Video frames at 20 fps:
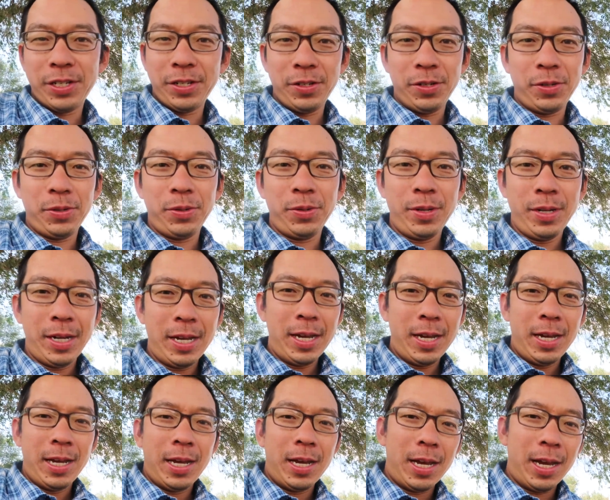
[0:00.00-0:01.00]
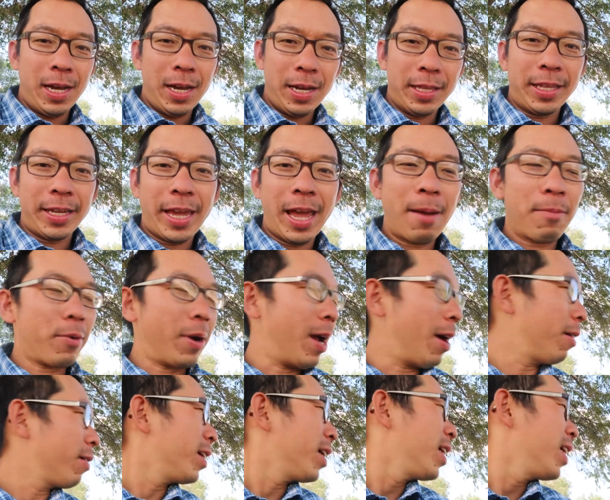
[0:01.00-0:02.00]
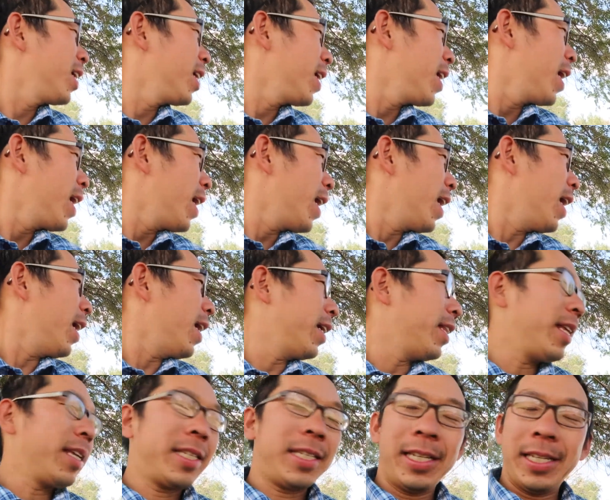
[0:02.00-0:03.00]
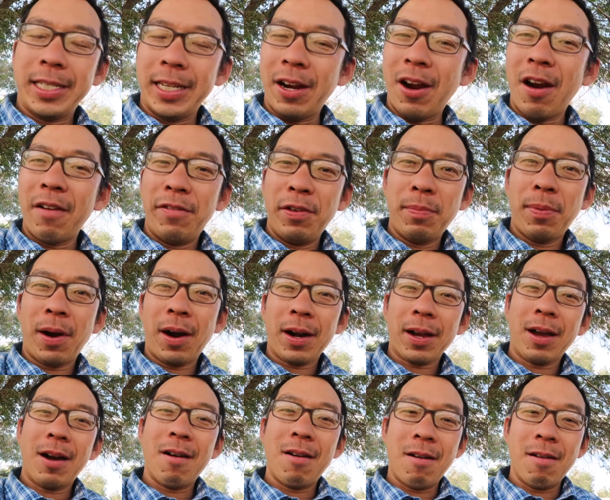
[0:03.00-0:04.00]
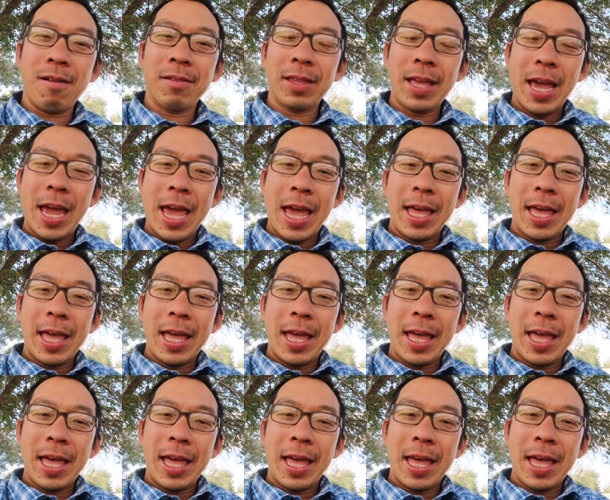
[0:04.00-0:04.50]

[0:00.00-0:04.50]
to the campground. This is an RV park called